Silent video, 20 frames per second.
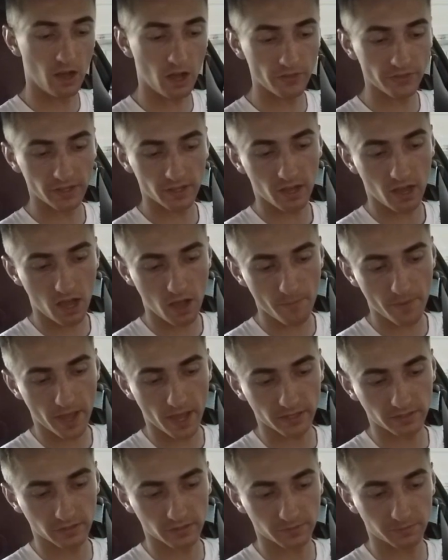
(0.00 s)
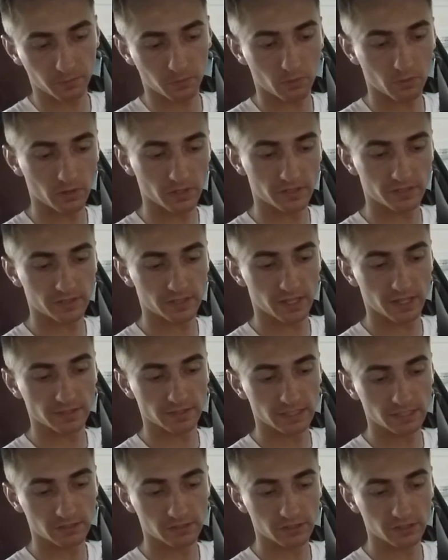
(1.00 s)
On the COBB AccessPort it
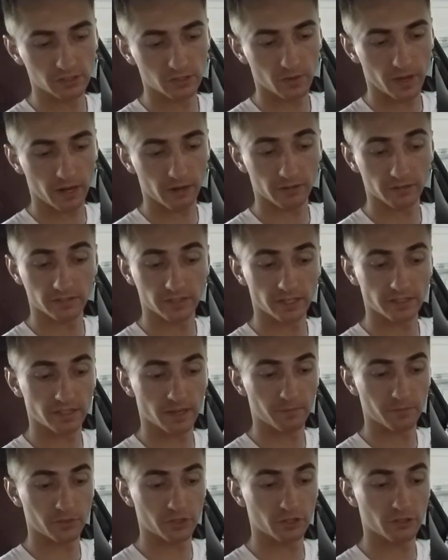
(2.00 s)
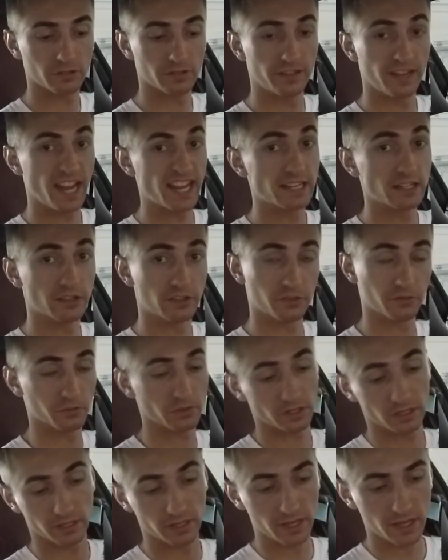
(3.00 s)
says ECU air intake temperature
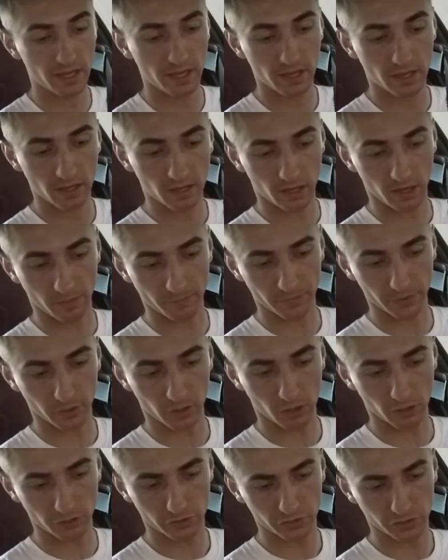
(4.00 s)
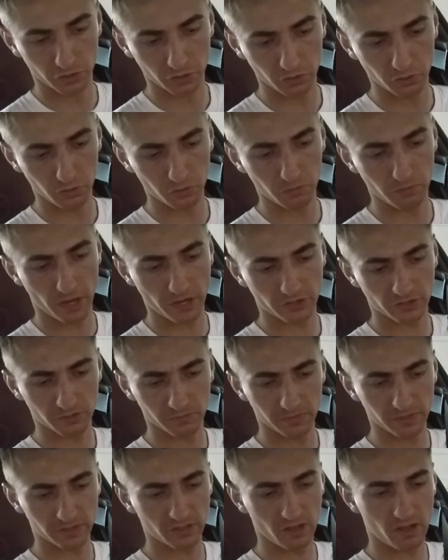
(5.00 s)
93. There are two
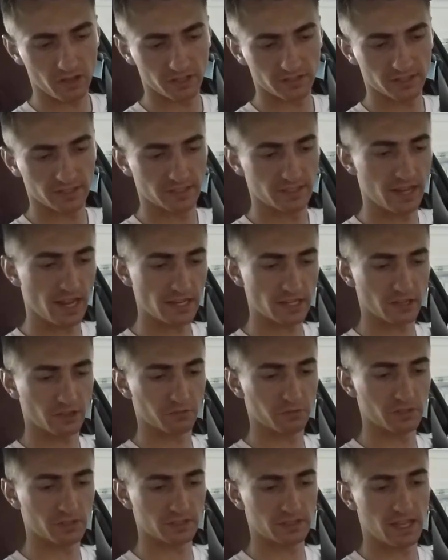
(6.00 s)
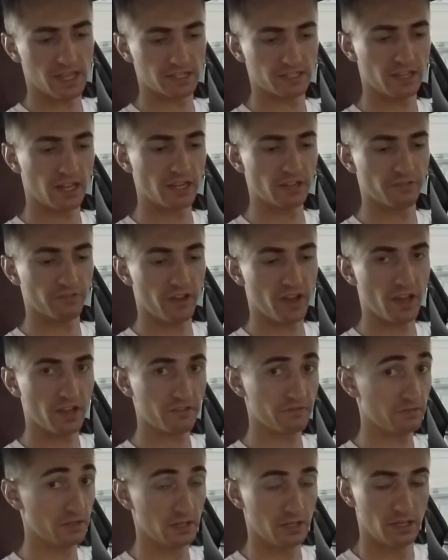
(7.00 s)
measurements on it. It says
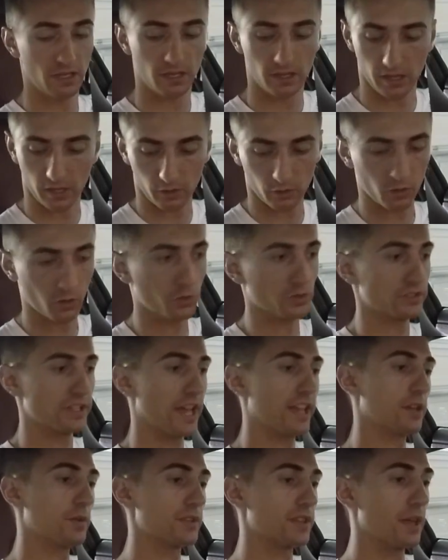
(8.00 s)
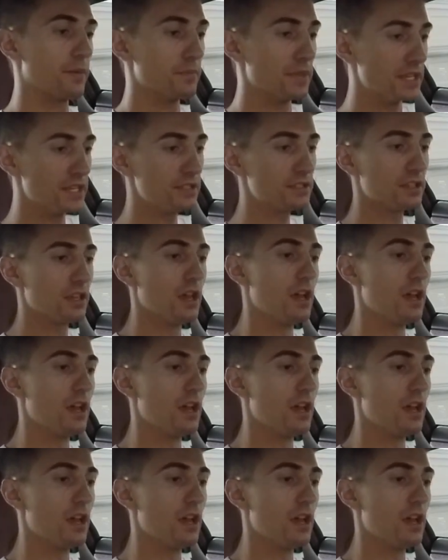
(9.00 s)
93/95. I don't know exactly what that means.